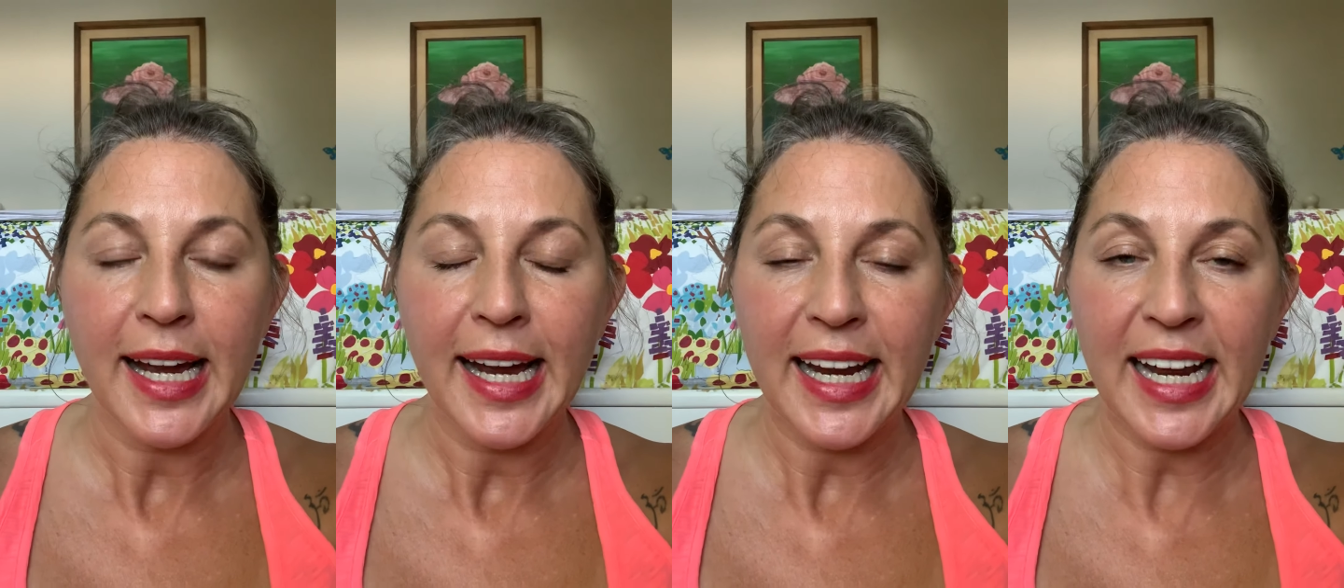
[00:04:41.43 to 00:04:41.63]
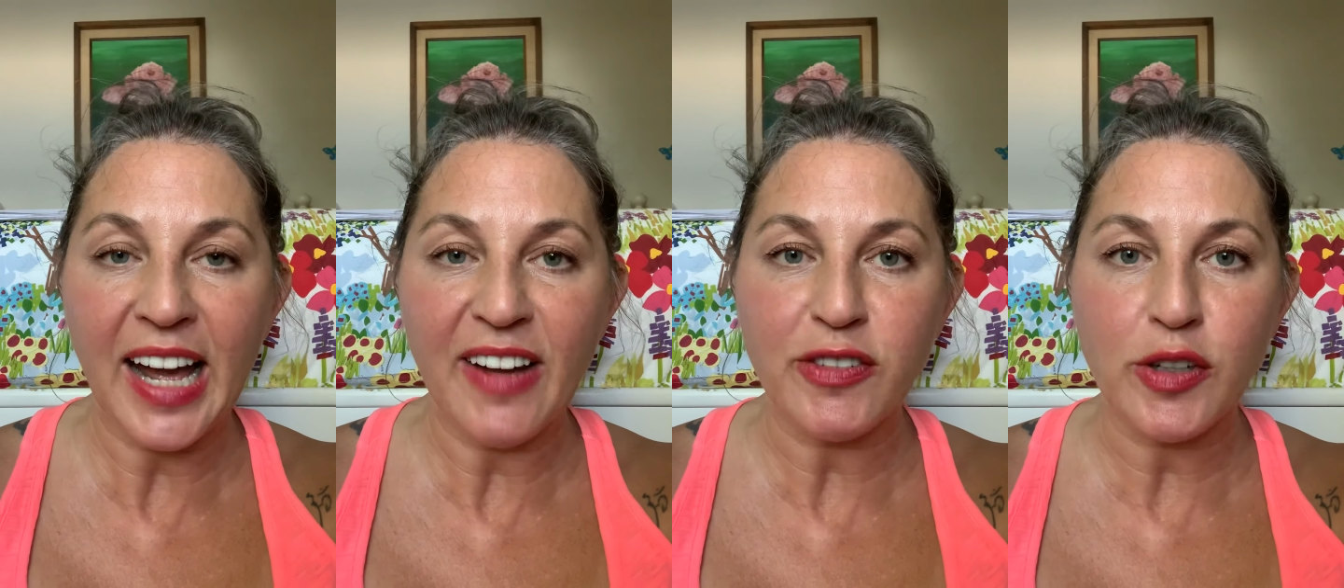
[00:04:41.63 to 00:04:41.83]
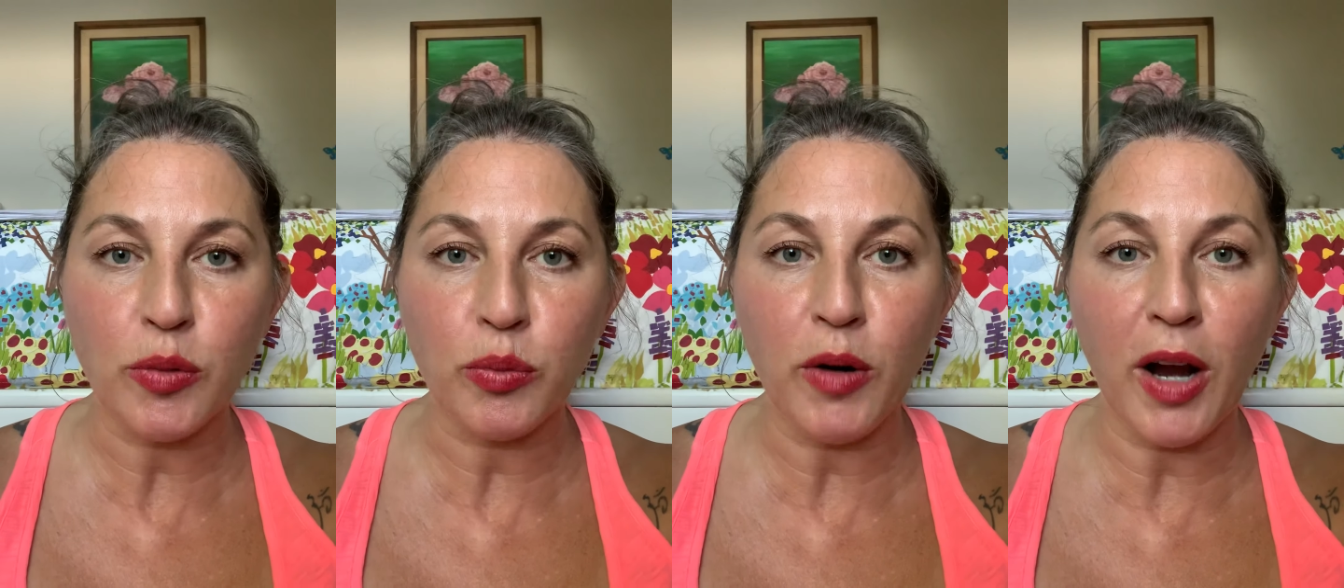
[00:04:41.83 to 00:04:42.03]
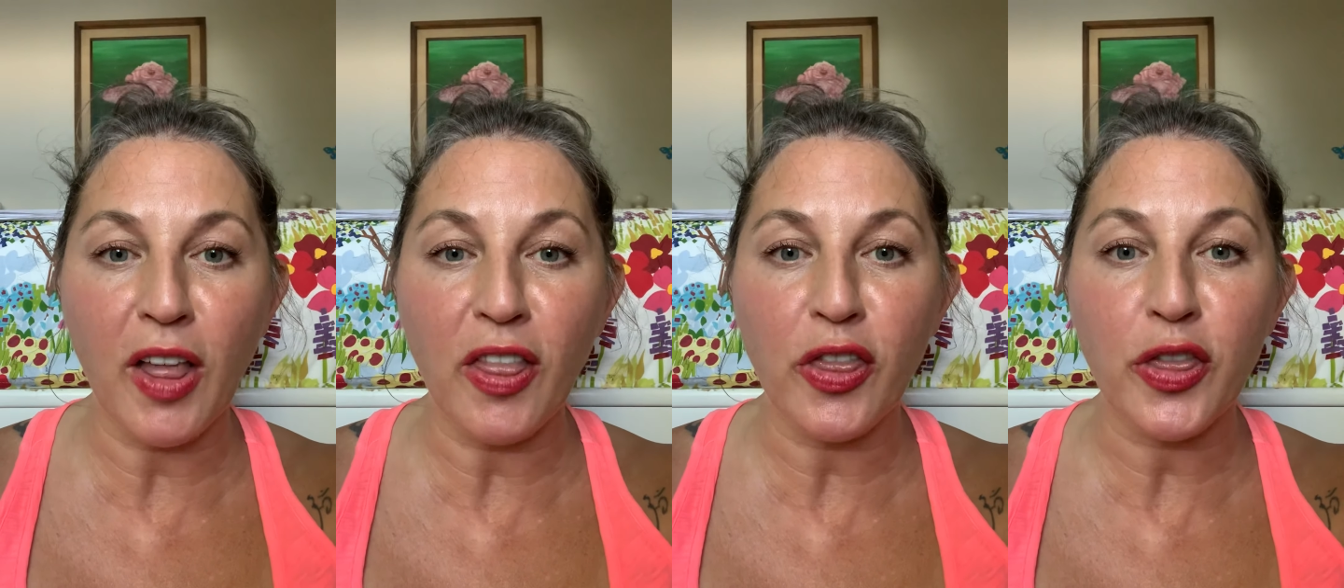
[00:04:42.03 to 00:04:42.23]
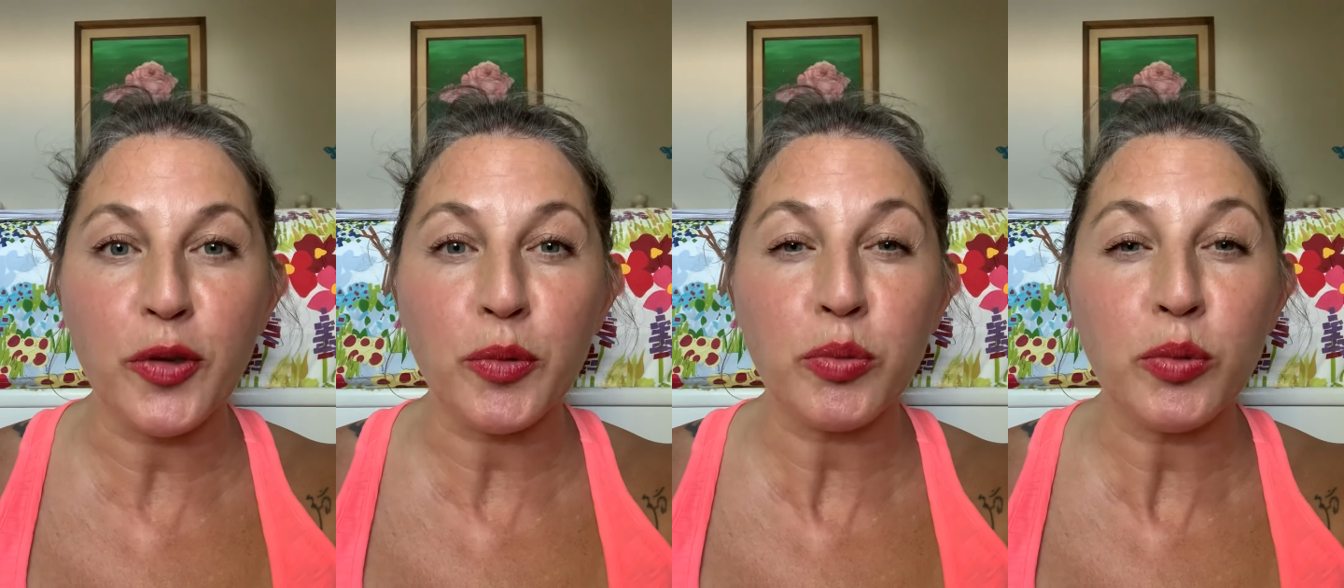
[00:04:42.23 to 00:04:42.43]
and i have to
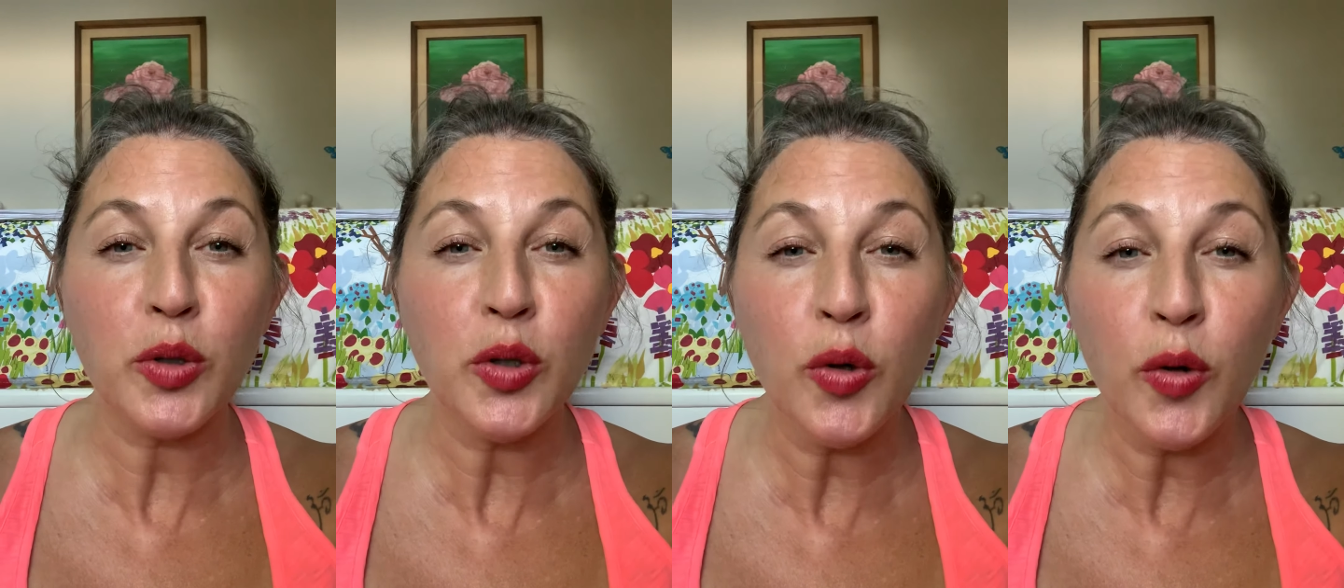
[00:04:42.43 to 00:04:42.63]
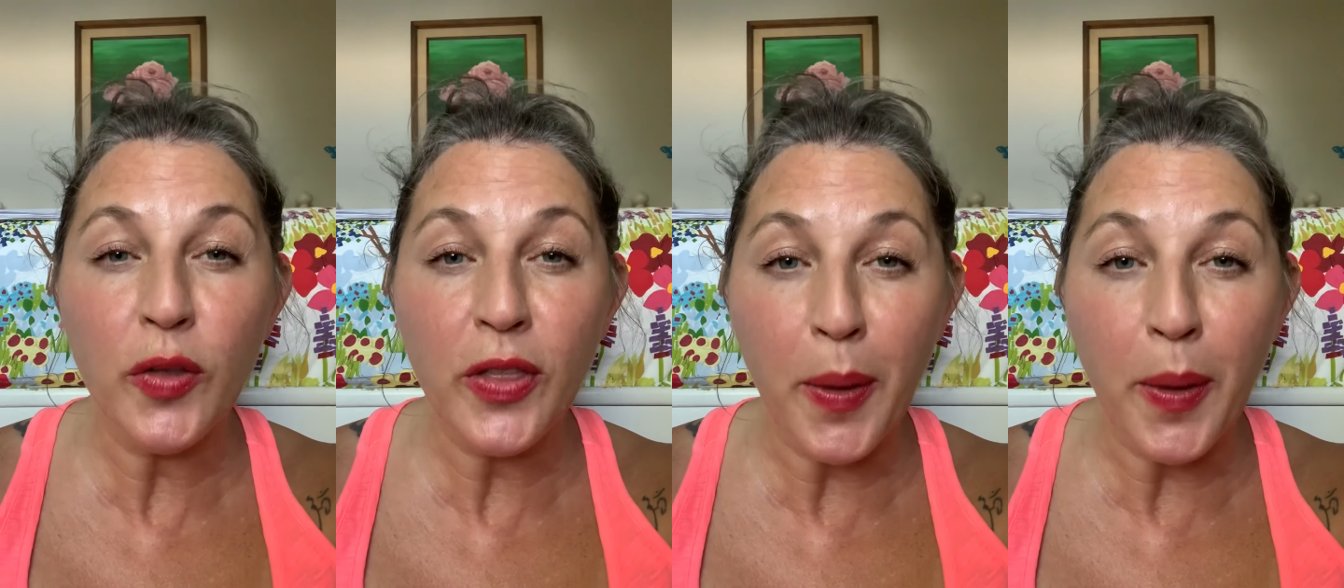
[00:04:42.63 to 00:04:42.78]
run through